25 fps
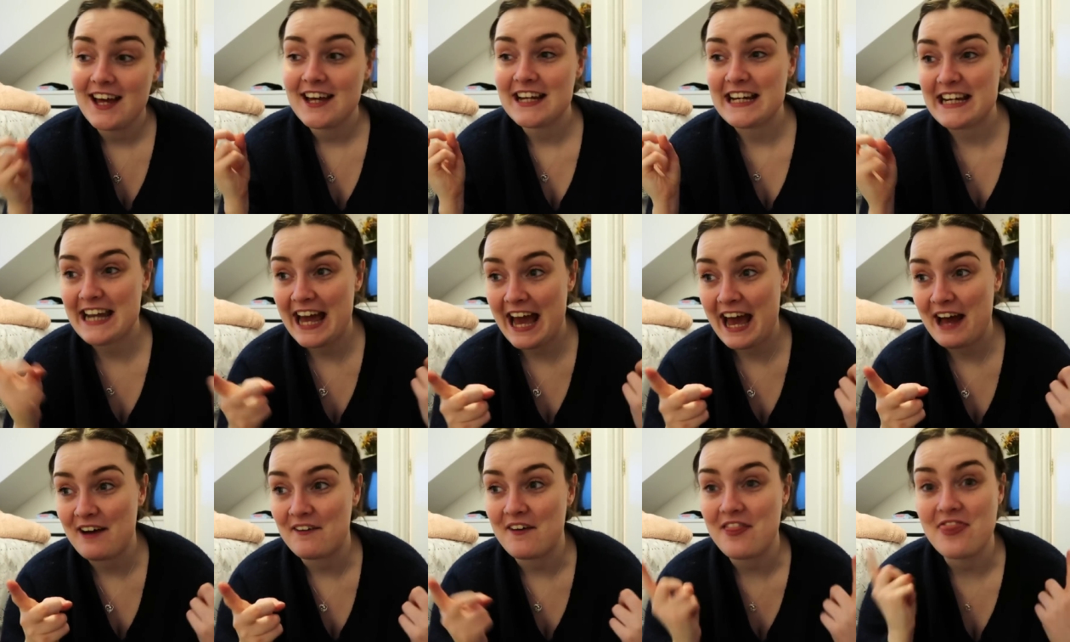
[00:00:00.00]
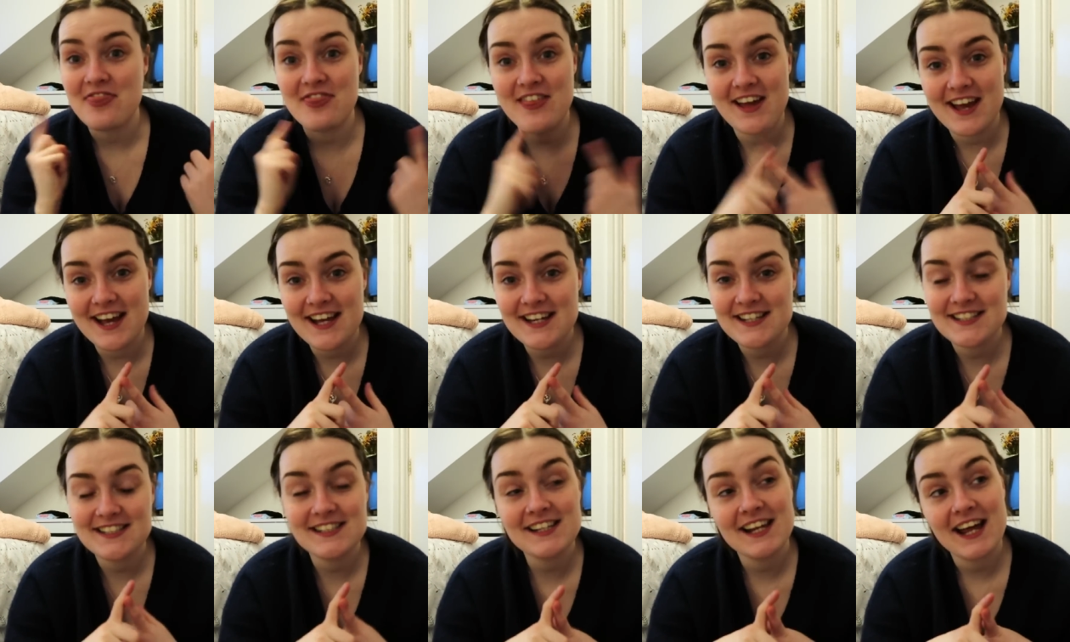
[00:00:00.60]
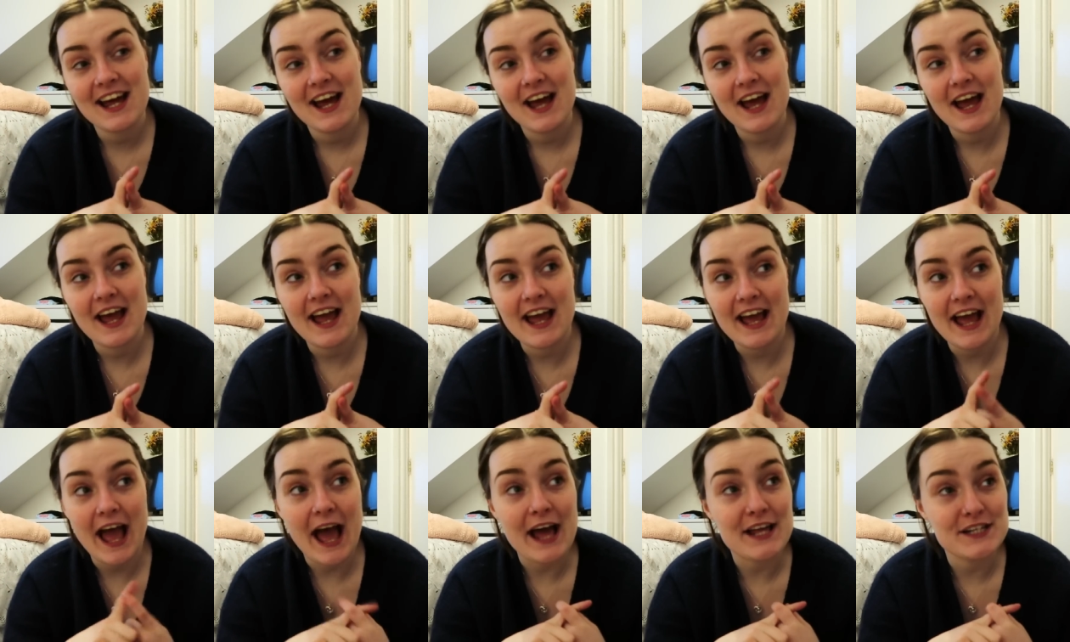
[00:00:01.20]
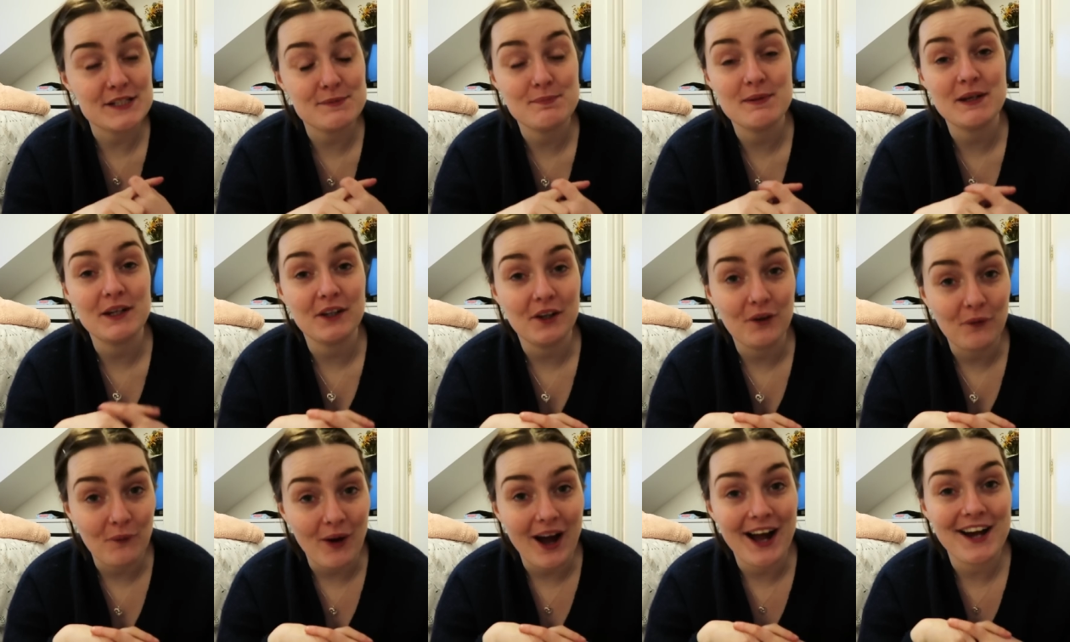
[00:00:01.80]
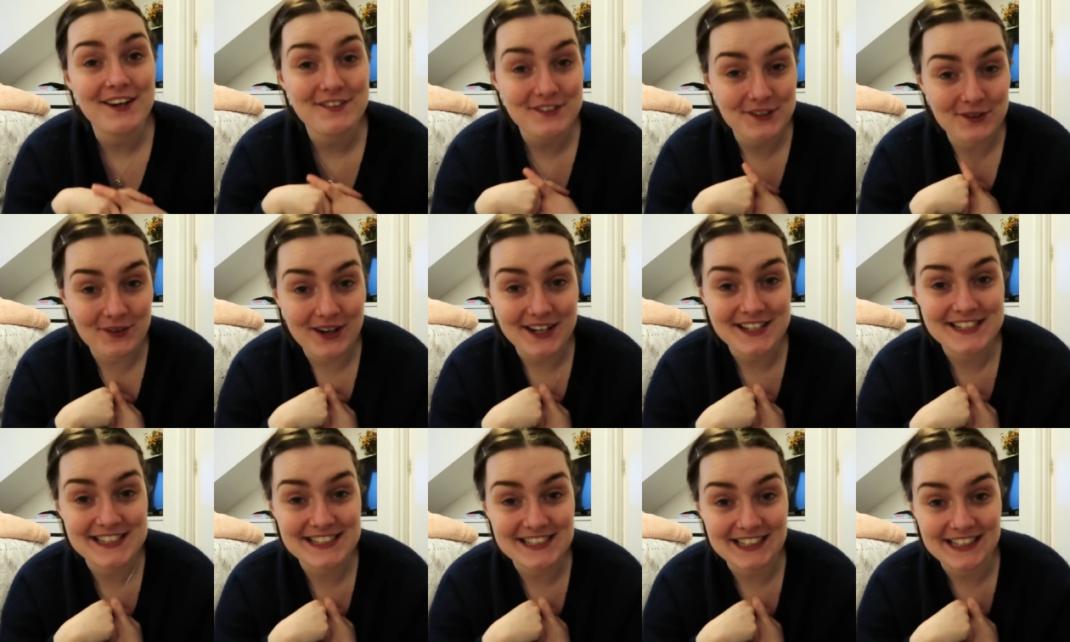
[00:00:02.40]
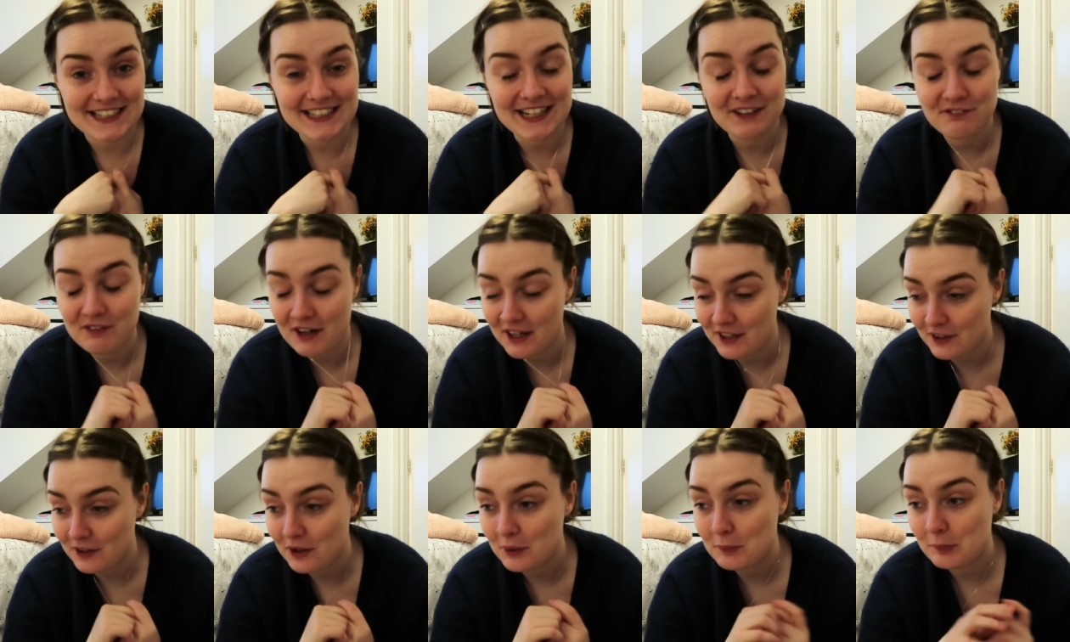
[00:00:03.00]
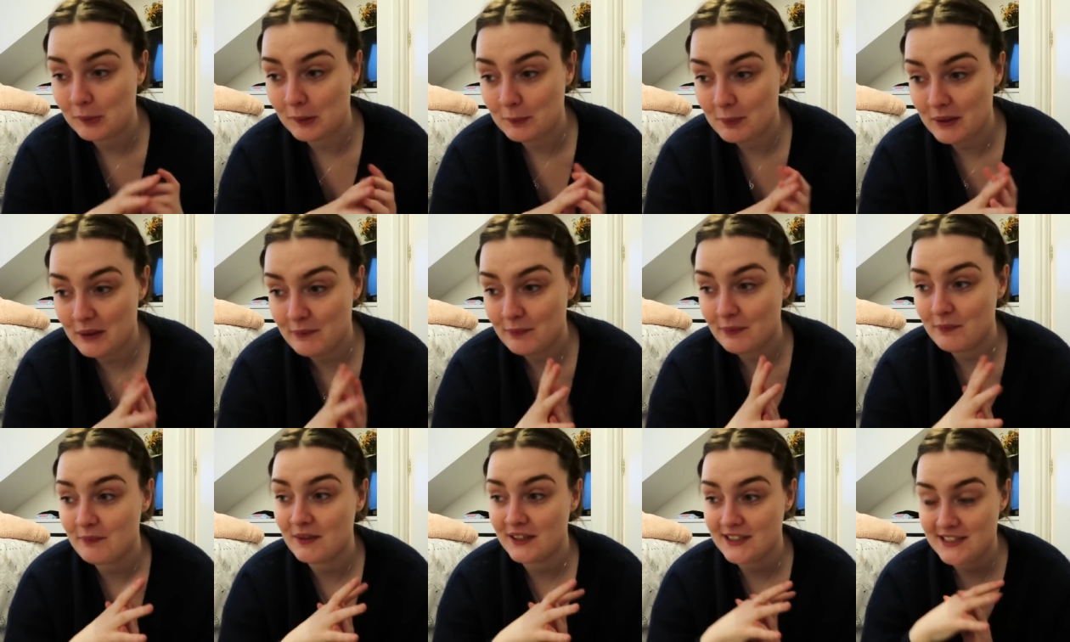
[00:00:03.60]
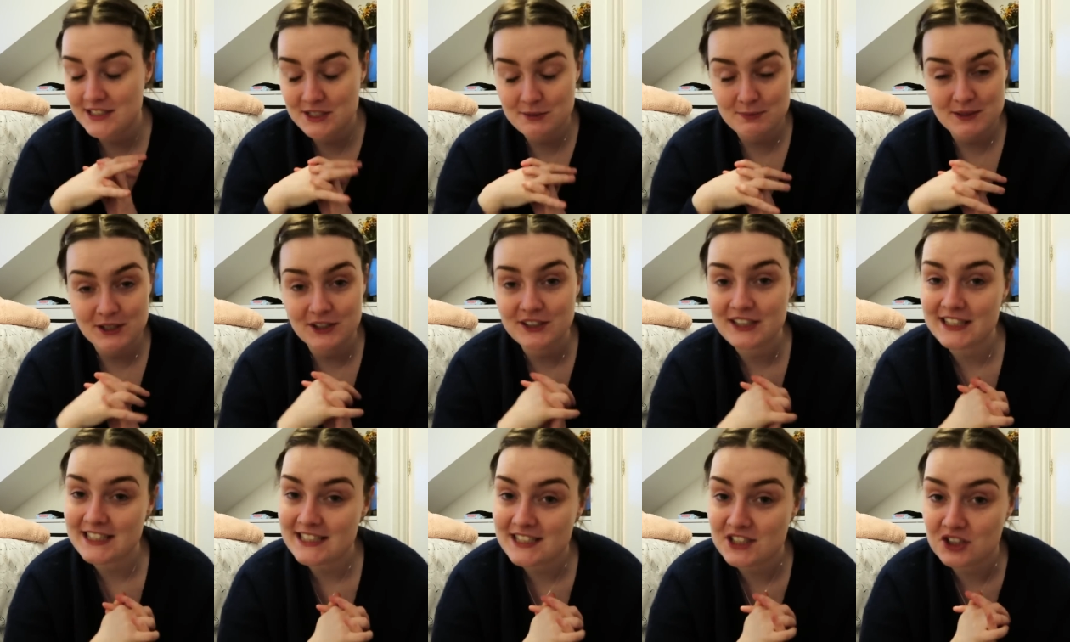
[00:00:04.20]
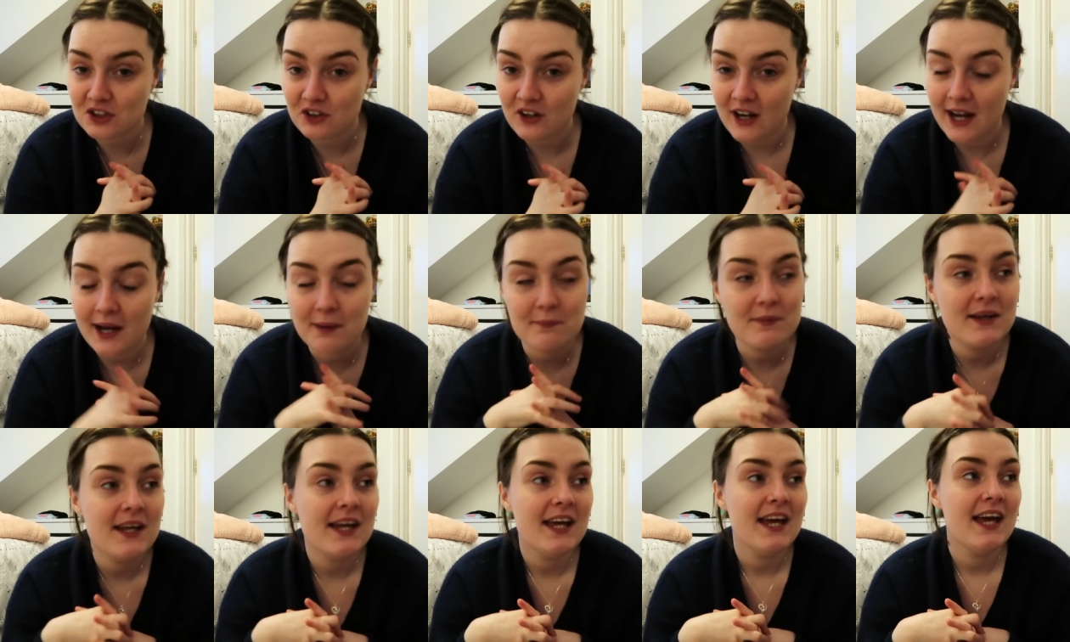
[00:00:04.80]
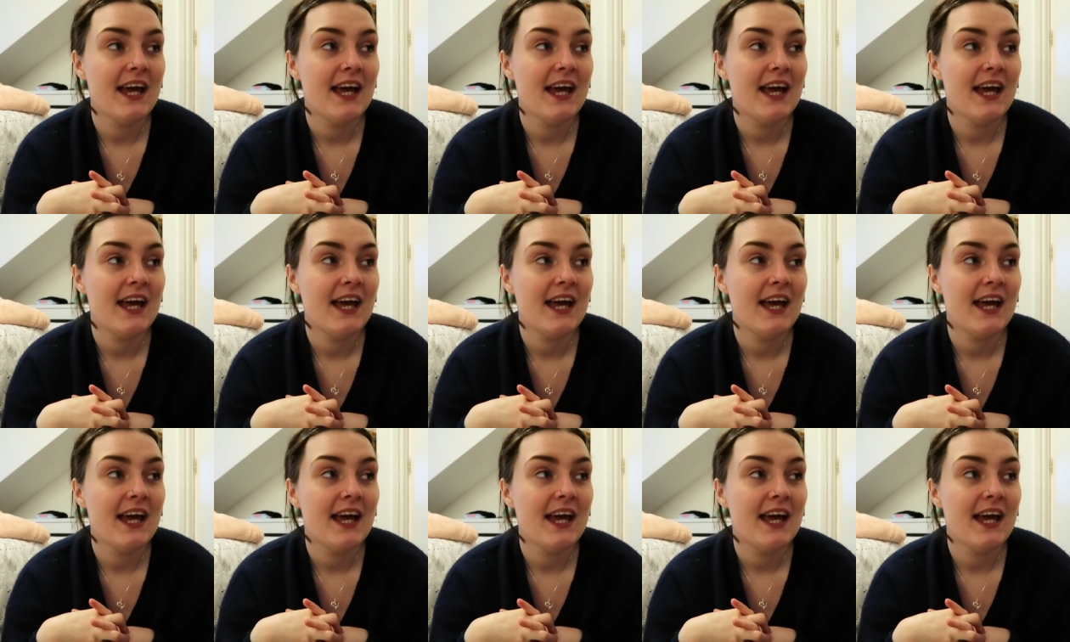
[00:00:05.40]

Now, this has been quite requested. I've had a couple of people message me on Instagram,